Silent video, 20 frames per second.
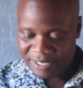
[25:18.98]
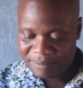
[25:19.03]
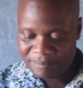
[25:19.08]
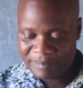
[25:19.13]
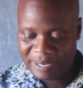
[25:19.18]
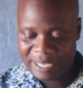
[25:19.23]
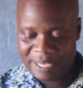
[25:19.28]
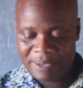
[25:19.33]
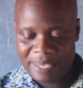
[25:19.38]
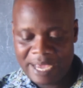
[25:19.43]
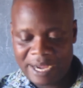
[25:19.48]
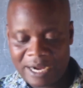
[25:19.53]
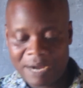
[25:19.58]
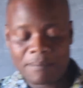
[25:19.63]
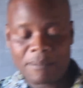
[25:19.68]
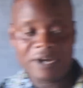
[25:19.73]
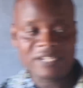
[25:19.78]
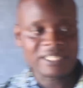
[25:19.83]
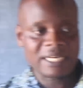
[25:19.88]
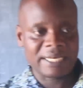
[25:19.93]
my
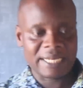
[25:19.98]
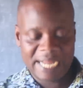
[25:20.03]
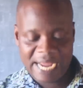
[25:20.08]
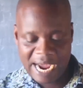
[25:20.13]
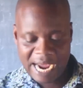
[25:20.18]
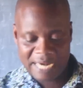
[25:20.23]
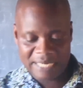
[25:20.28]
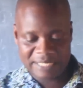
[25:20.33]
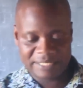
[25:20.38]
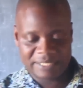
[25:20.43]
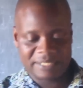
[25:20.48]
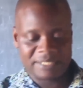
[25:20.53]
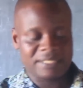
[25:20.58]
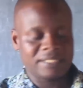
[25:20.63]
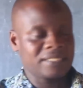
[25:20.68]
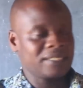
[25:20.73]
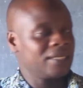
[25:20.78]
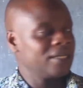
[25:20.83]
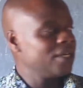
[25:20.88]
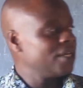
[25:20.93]
Indiana boys and girls.
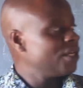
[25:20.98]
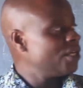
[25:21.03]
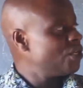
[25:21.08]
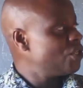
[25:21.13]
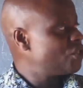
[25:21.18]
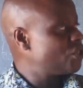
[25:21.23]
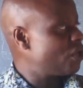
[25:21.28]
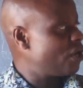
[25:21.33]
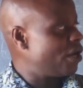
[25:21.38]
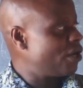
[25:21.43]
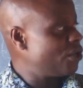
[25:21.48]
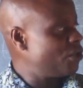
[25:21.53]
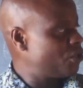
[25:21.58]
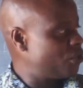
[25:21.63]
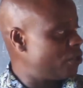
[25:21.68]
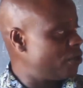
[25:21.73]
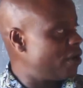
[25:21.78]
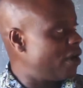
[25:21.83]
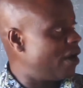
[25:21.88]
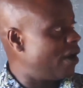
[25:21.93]
So you
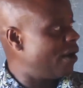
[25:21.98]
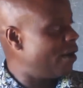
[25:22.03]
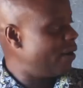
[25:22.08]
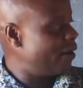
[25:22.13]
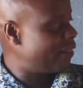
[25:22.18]
should know